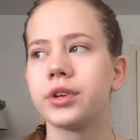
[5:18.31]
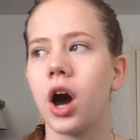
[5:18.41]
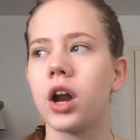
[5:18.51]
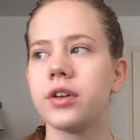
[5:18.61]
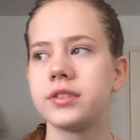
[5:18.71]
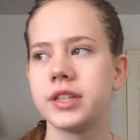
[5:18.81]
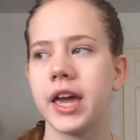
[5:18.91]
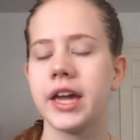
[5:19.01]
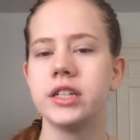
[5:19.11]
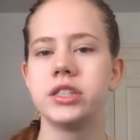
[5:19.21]
got off
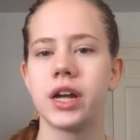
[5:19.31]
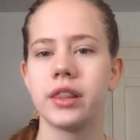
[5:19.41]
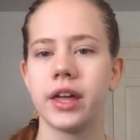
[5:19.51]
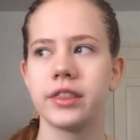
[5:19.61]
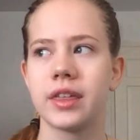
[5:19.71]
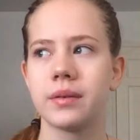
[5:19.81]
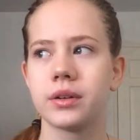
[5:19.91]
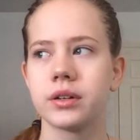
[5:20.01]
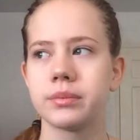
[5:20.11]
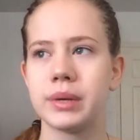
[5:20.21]
stage, and like, there
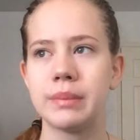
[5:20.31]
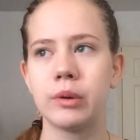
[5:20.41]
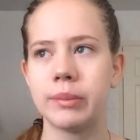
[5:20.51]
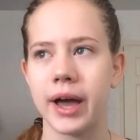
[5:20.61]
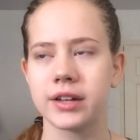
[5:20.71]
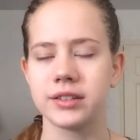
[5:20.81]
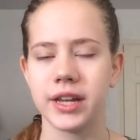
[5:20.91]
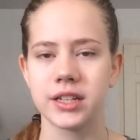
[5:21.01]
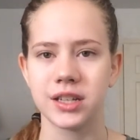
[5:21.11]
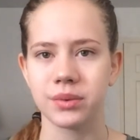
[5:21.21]
were people
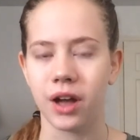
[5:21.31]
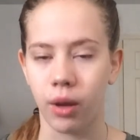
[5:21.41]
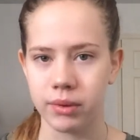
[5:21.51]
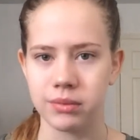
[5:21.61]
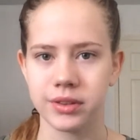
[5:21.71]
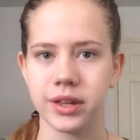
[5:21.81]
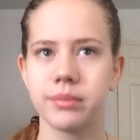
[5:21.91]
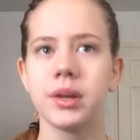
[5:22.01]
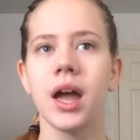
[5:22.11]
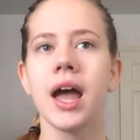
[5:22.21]
backstage that were helping with
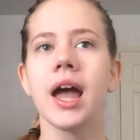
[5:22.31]
them.